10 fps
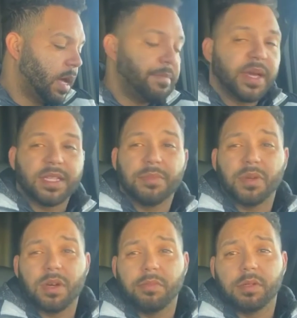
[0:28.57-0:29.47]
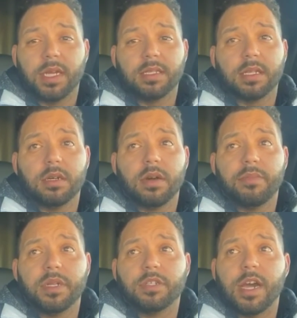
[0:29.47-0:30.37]
picked up a couple days ago. I've
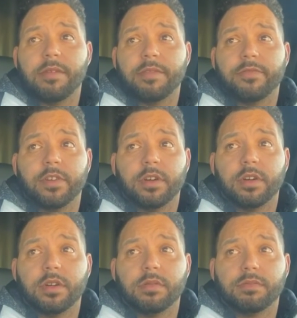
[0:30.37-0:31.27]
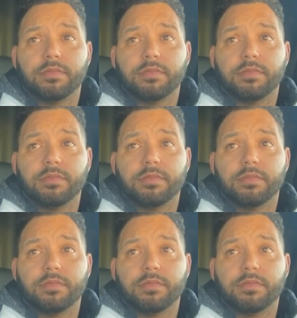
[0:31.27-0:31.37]
been driving for,